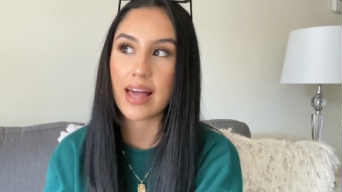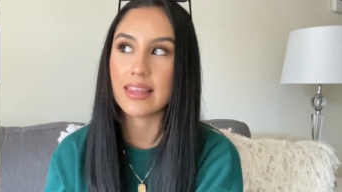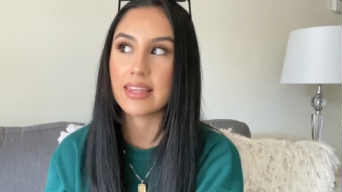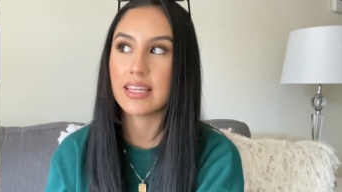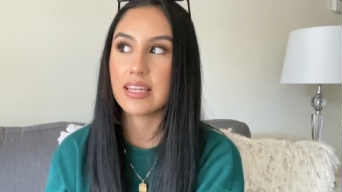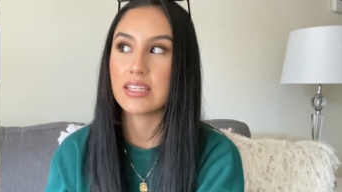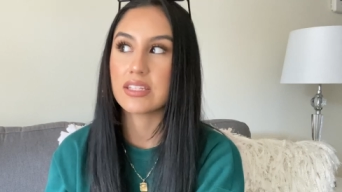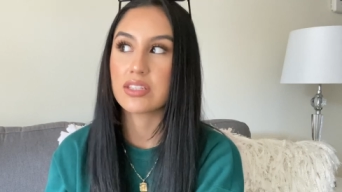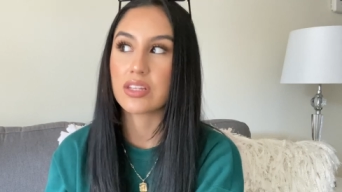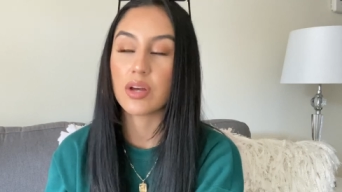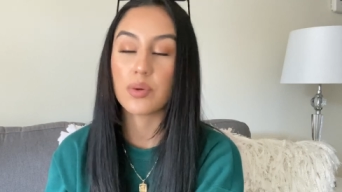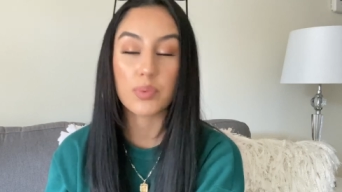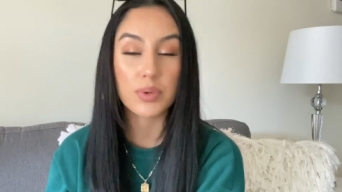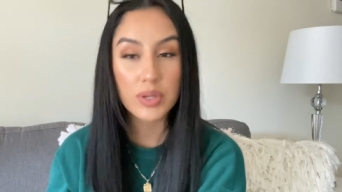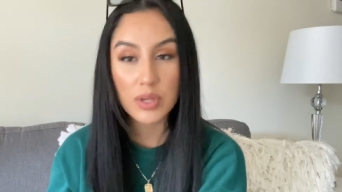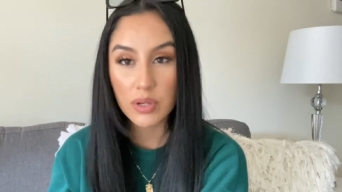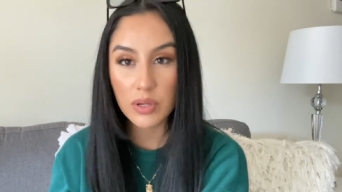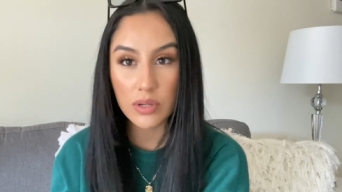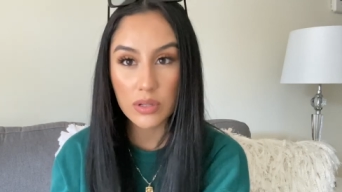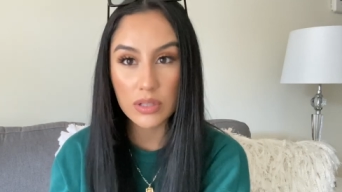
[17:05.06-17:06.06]
at least a
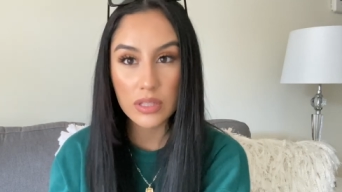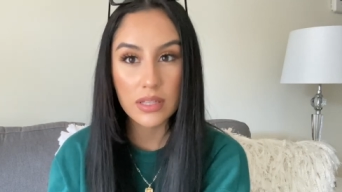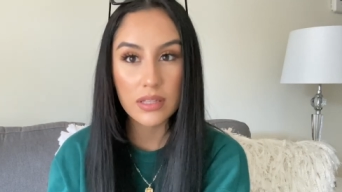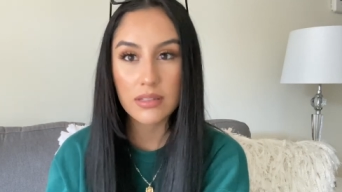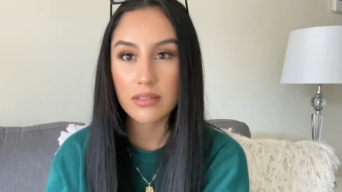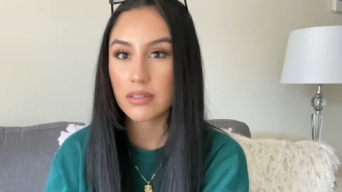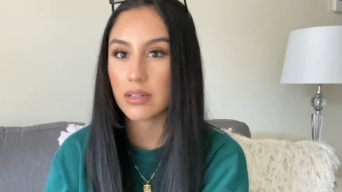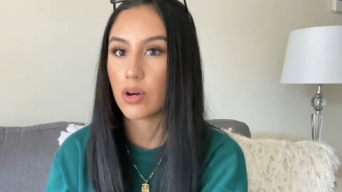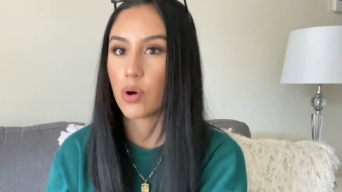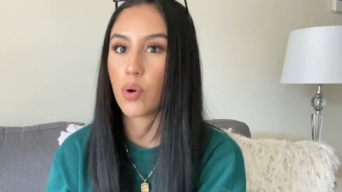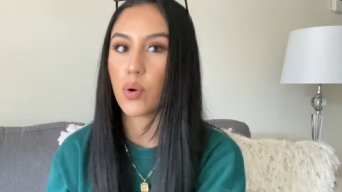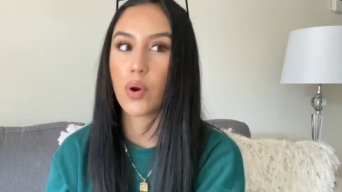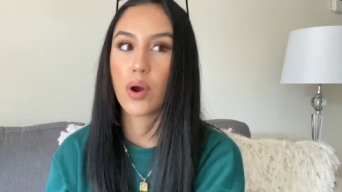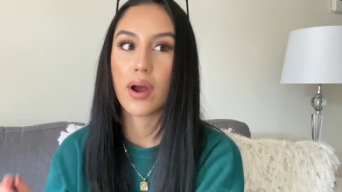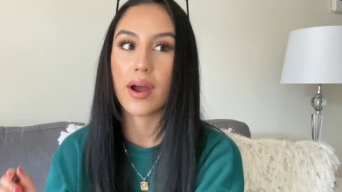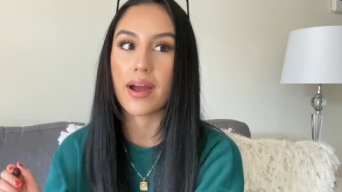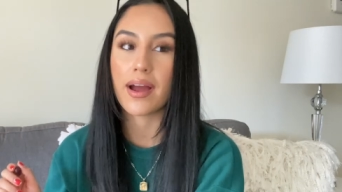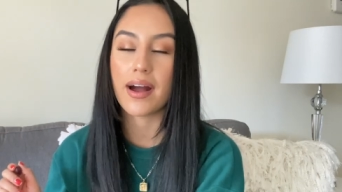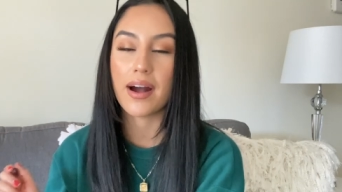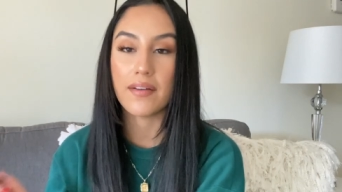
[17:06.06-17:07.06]
reel
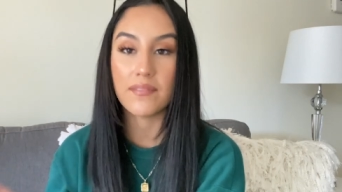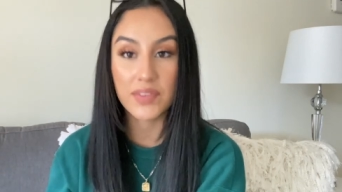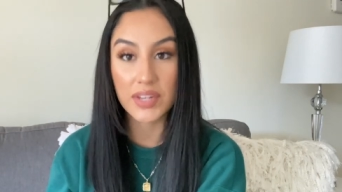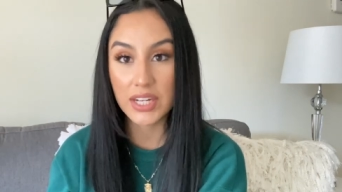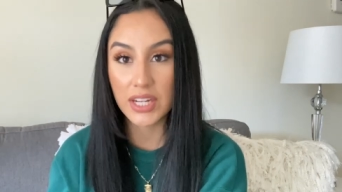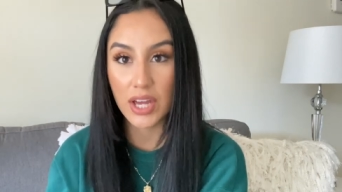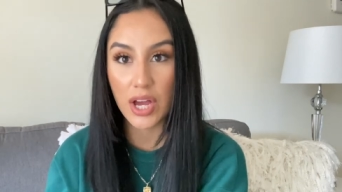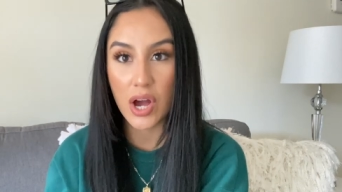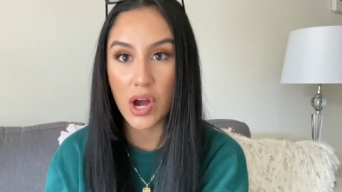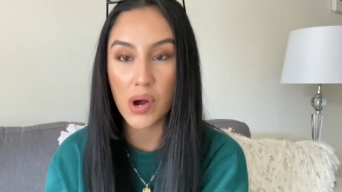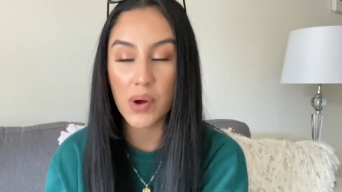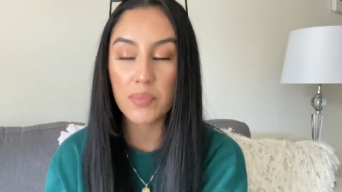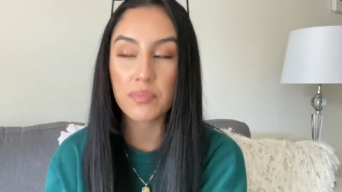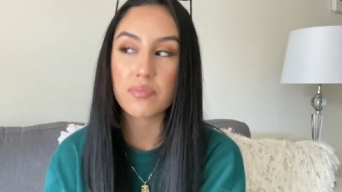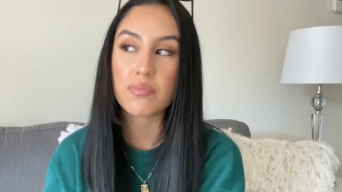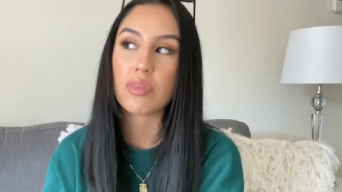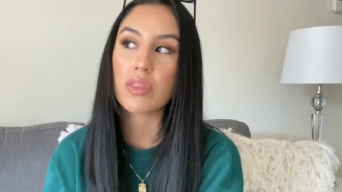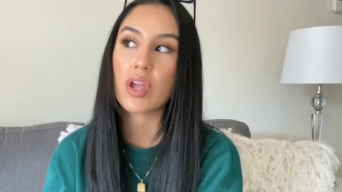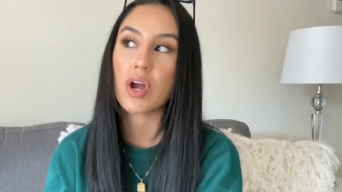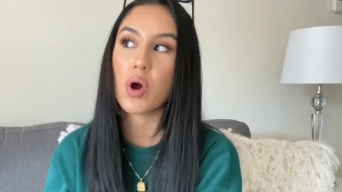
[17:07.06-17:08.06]
or a video
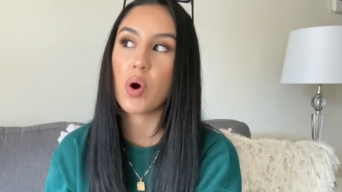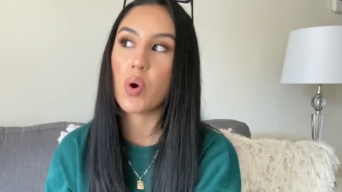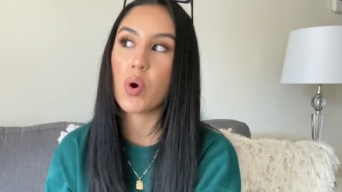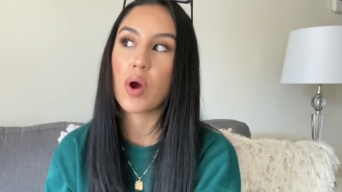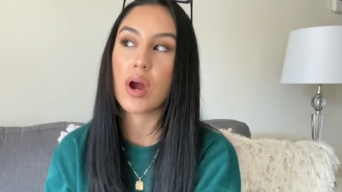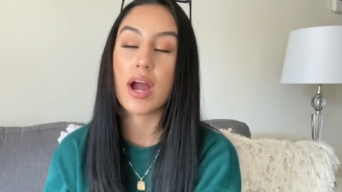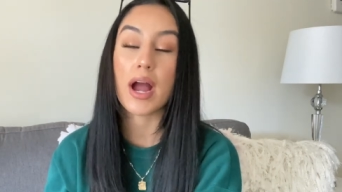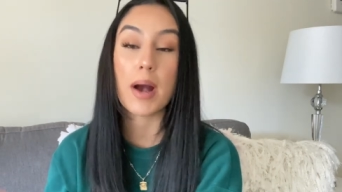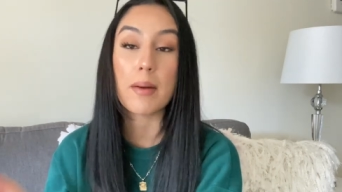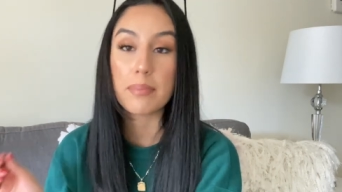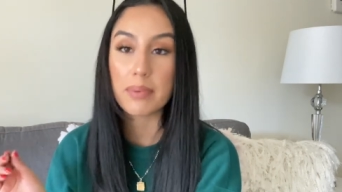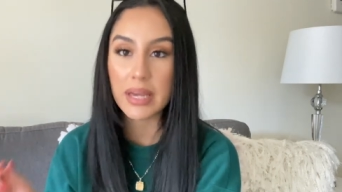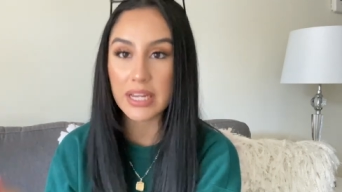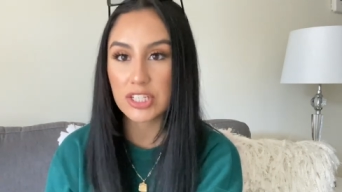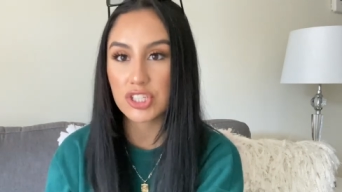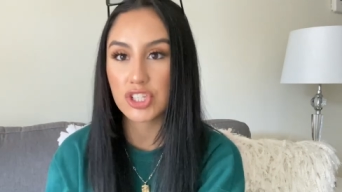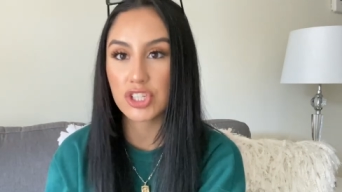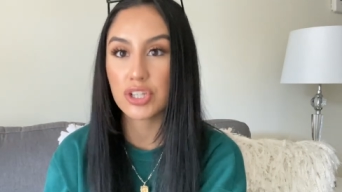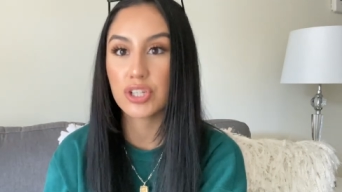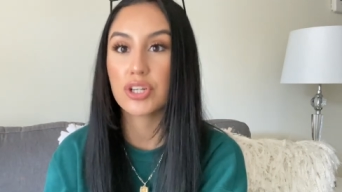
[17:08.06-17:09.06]
or a
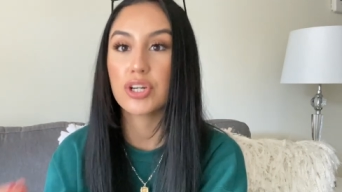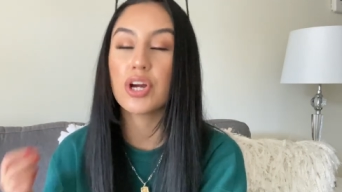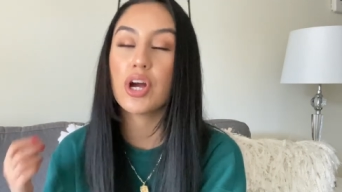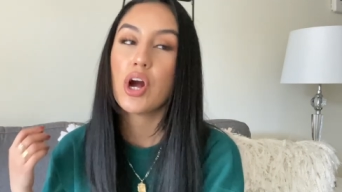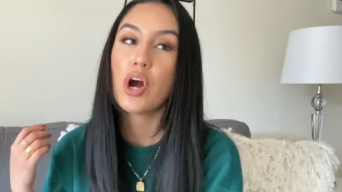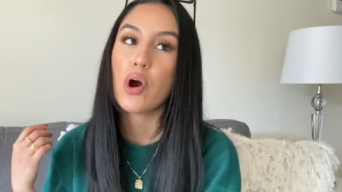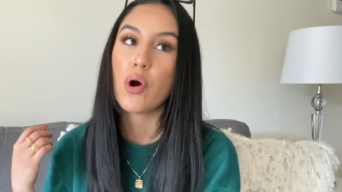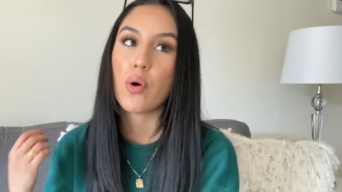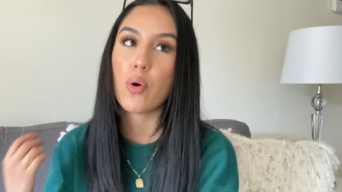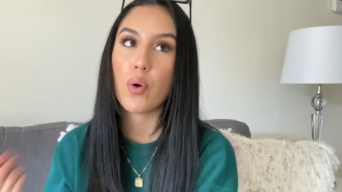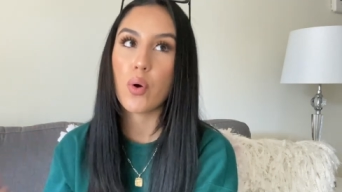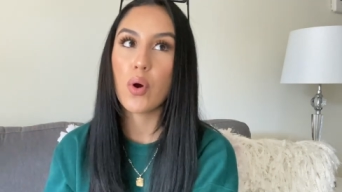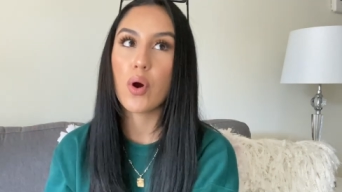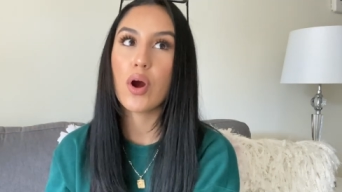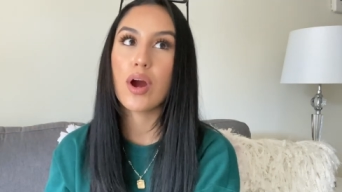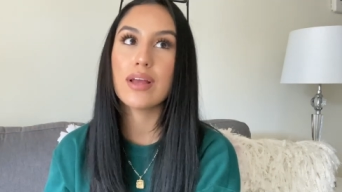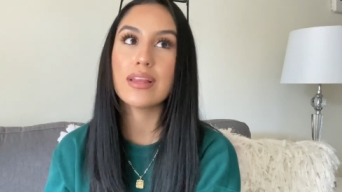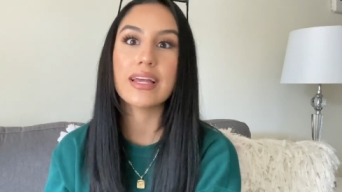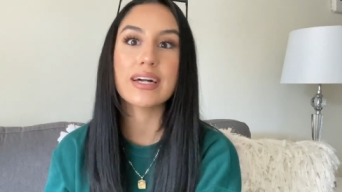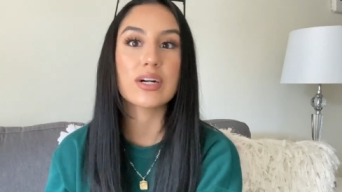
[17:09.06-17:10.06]
picture
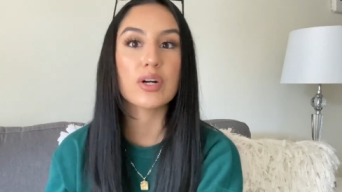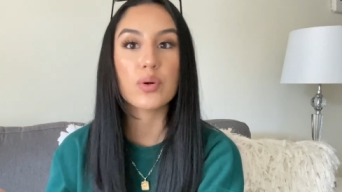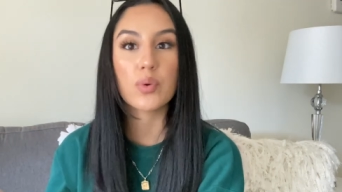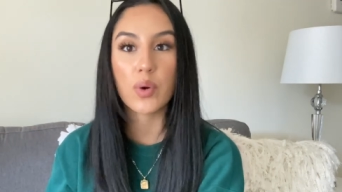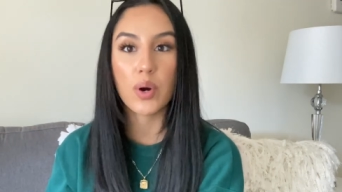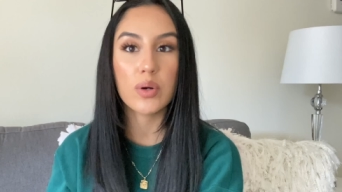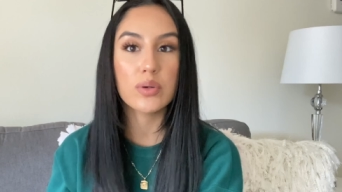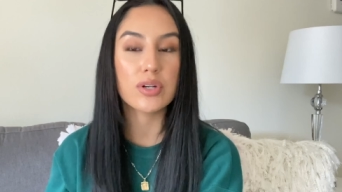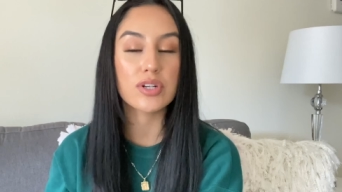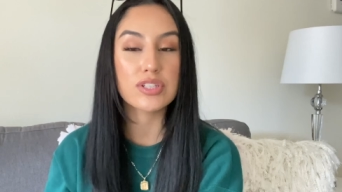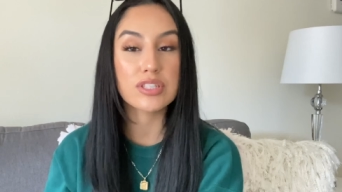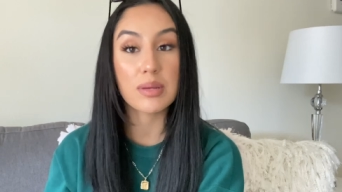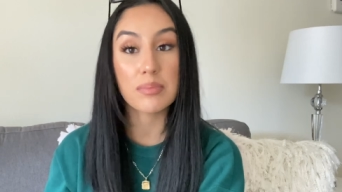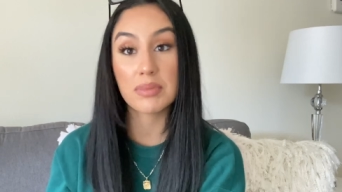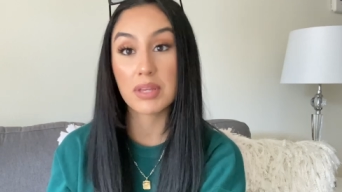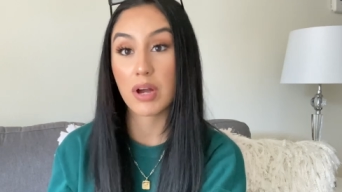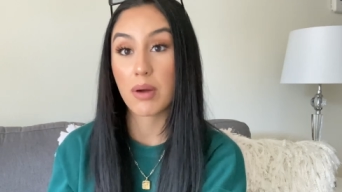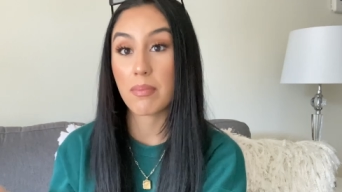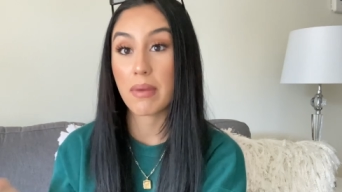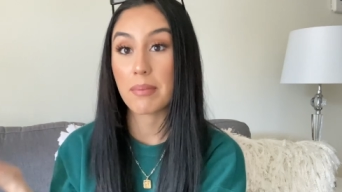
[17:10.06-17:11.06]
or like a quote or
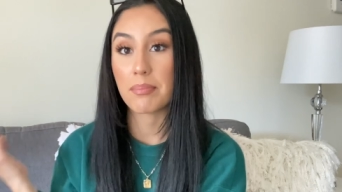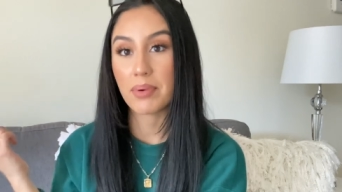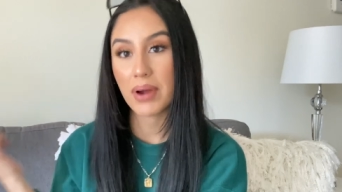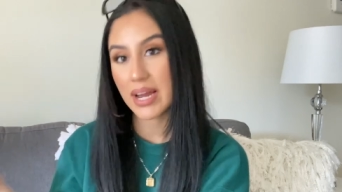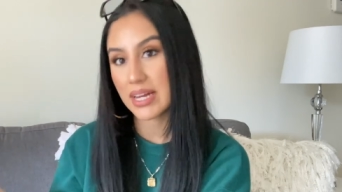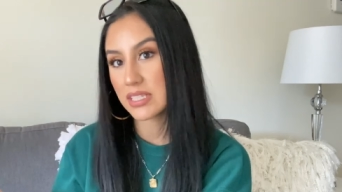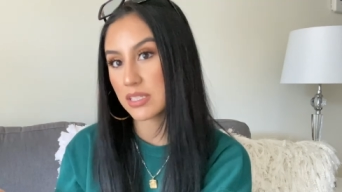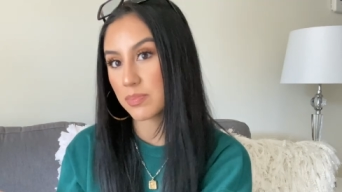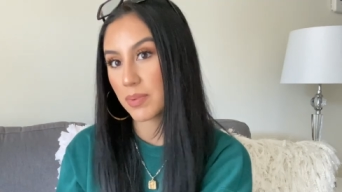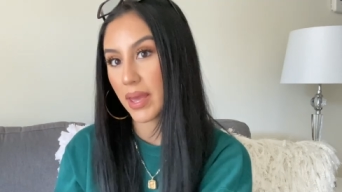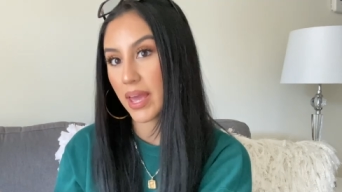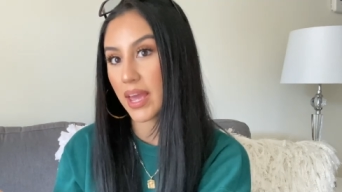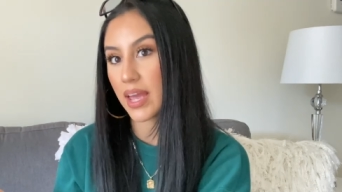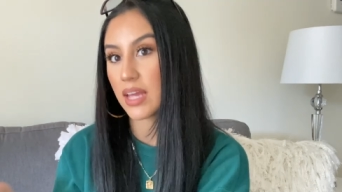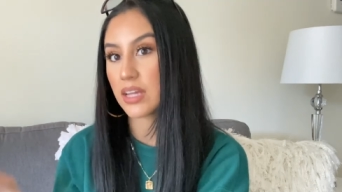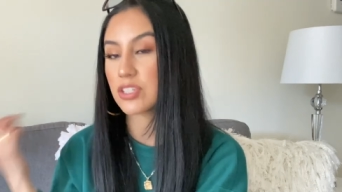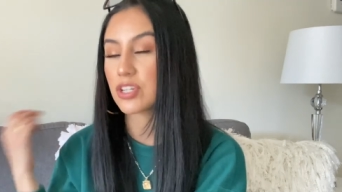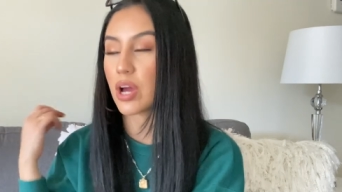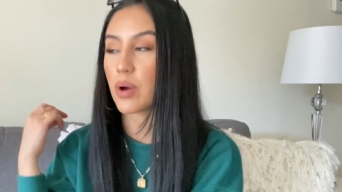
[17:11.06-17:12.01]
something on my brands page.